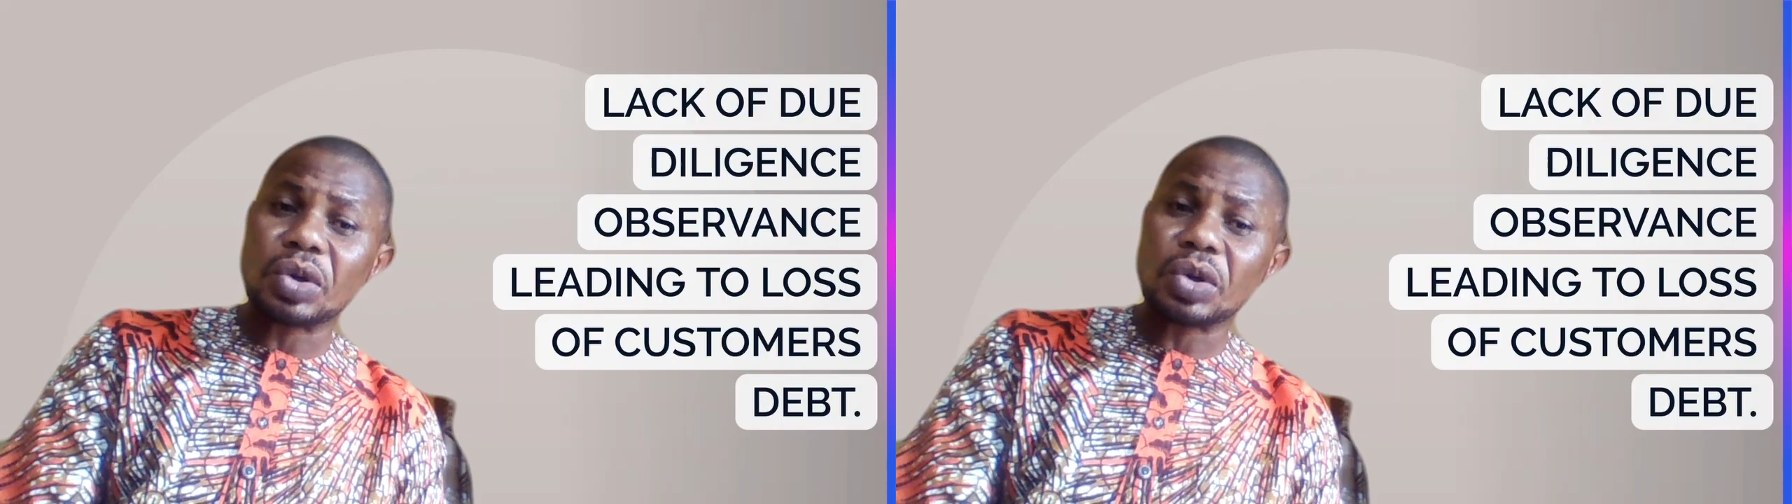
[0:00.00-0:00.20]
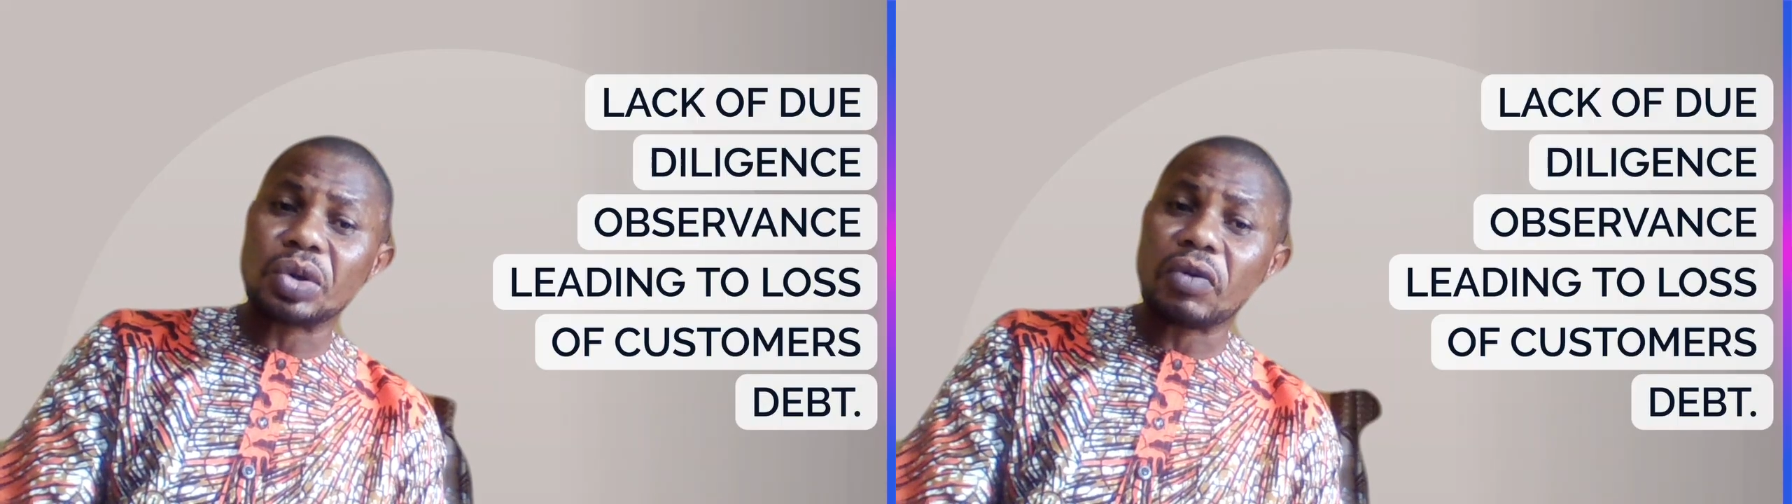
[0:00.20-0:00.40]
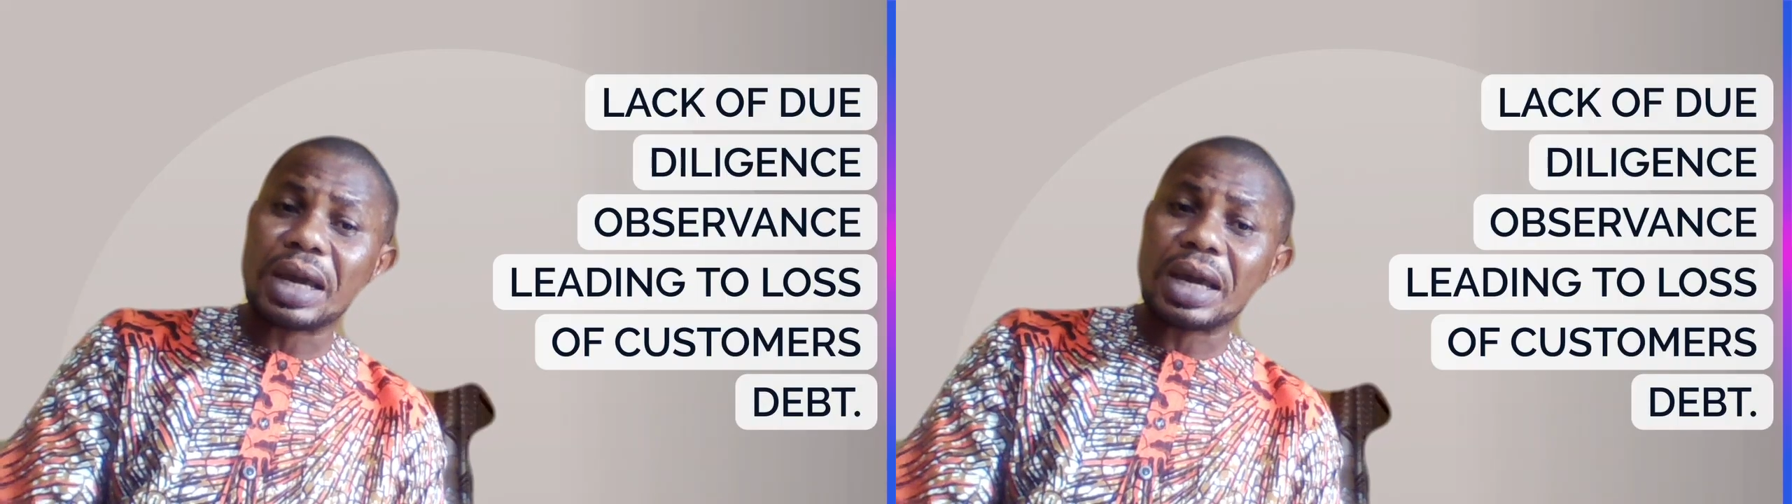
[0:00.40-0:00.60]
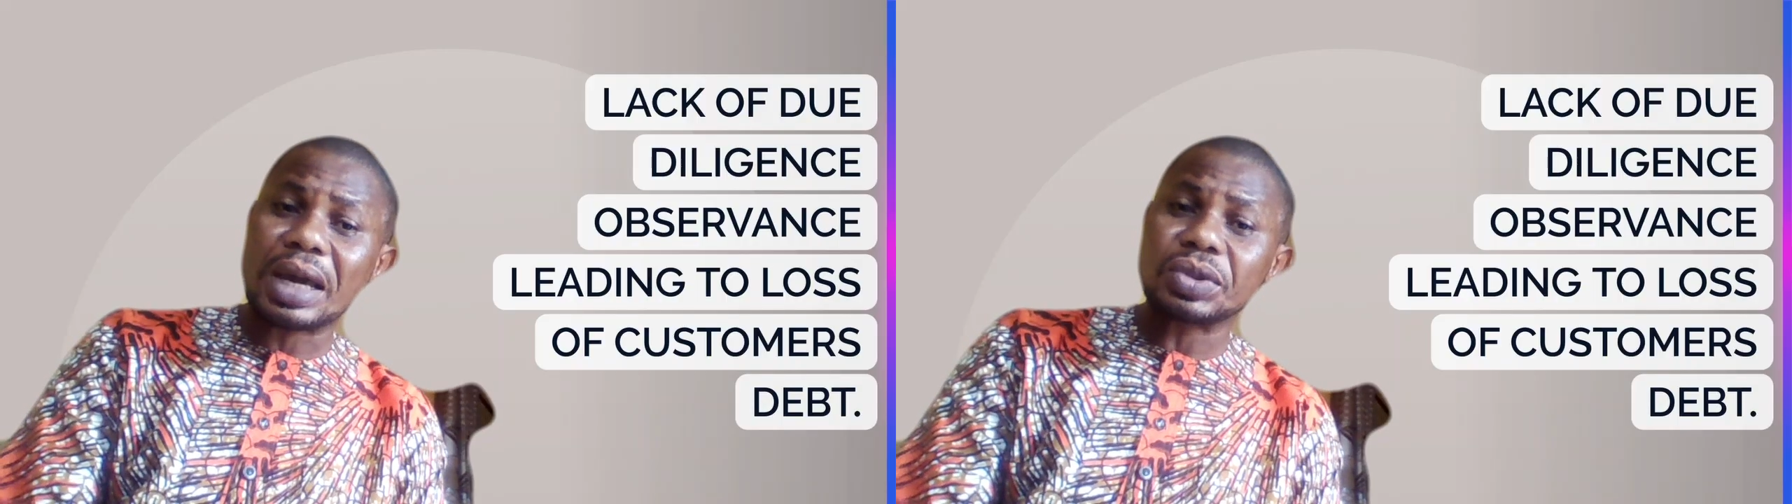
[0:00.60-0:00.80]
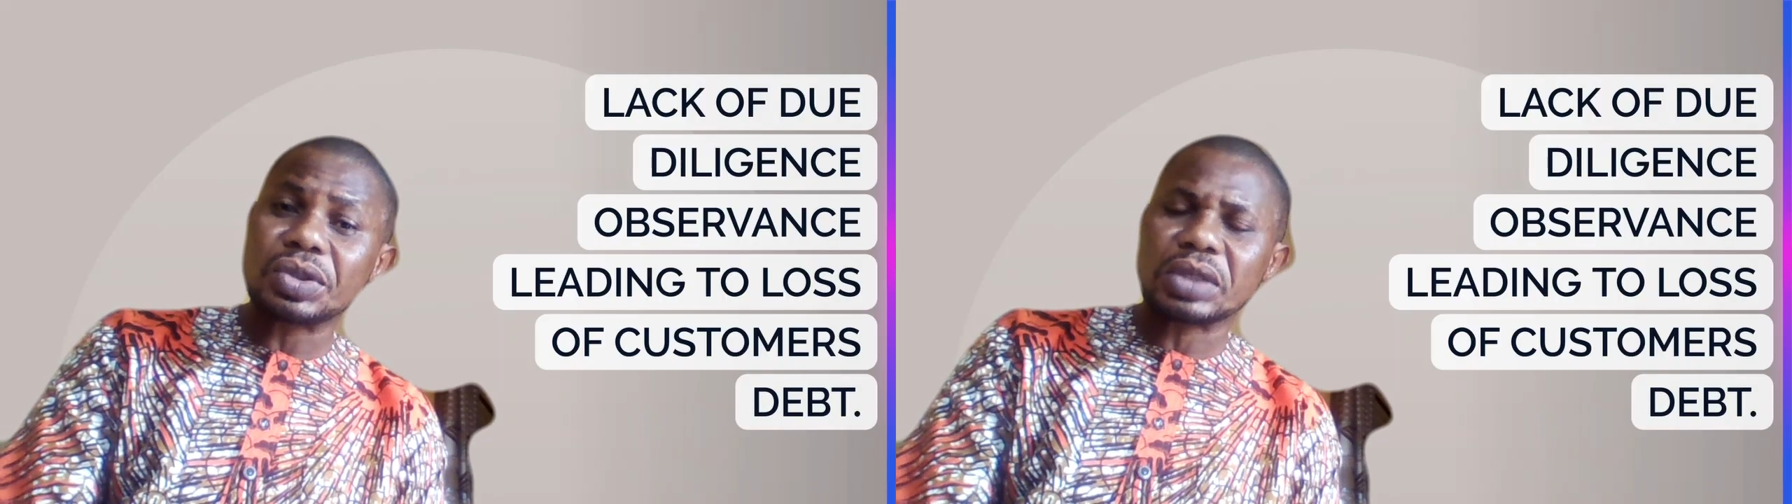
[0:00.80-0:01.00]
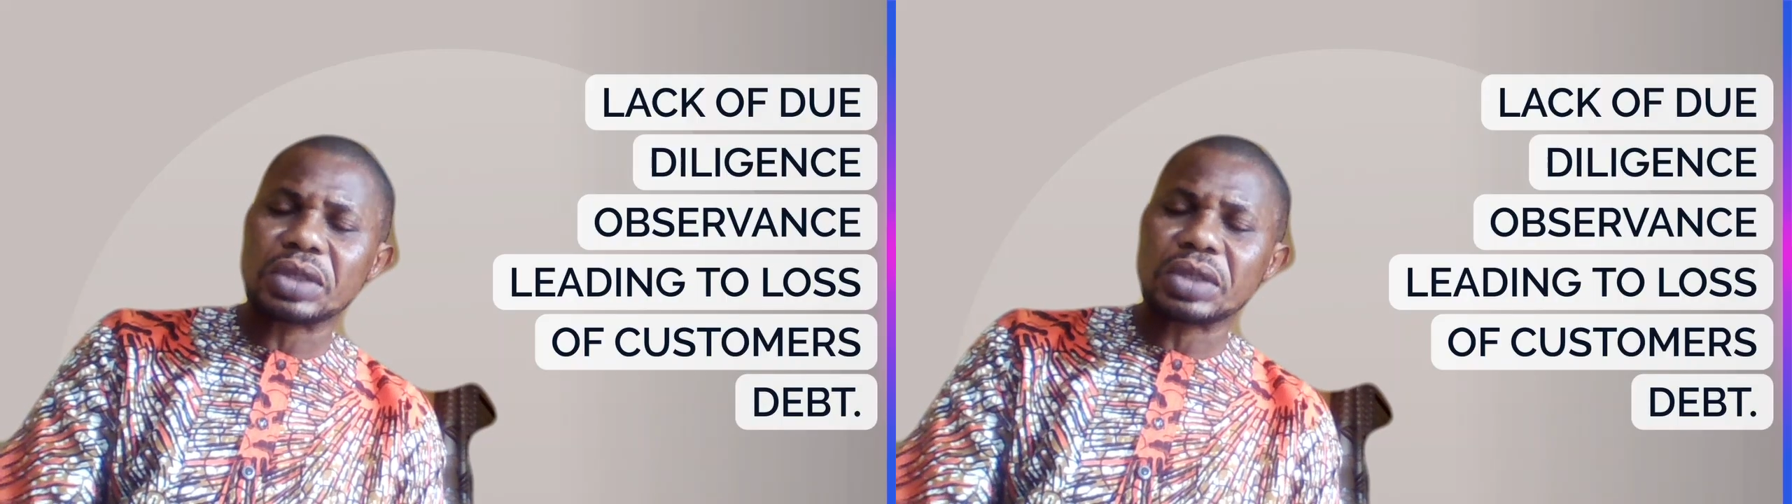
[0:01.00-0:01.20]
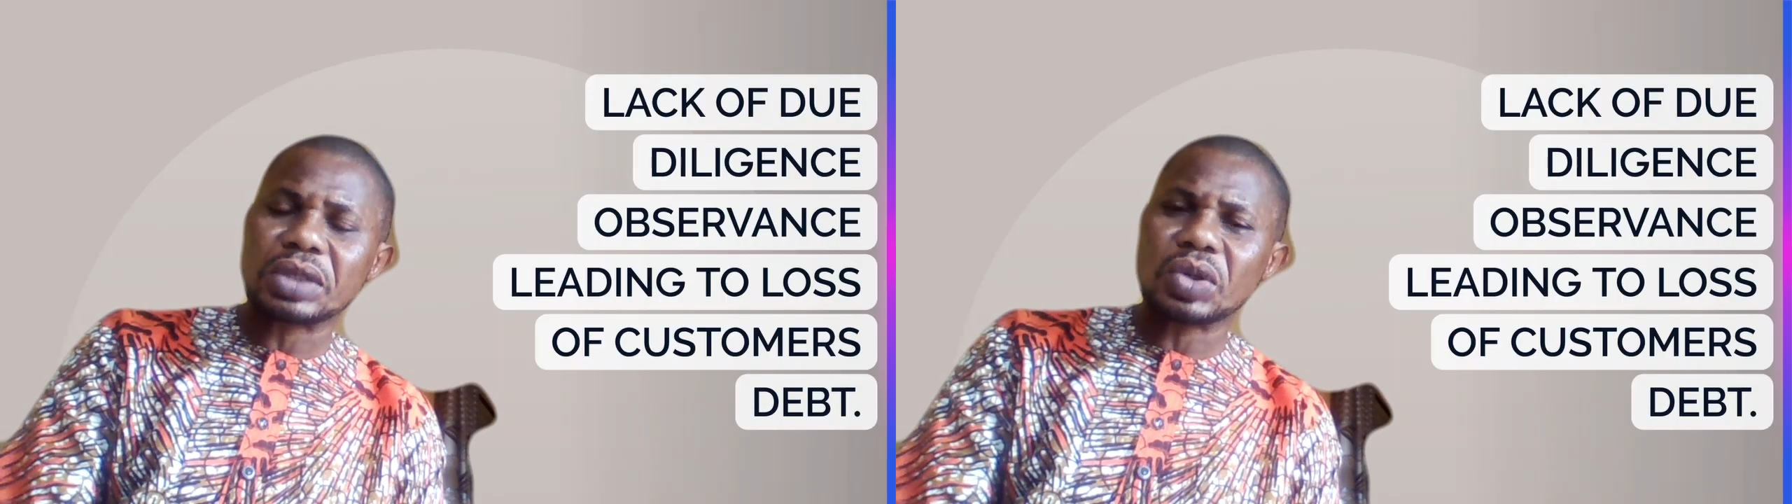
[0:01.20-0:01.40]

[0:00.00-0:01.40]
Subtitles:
on your accounting software,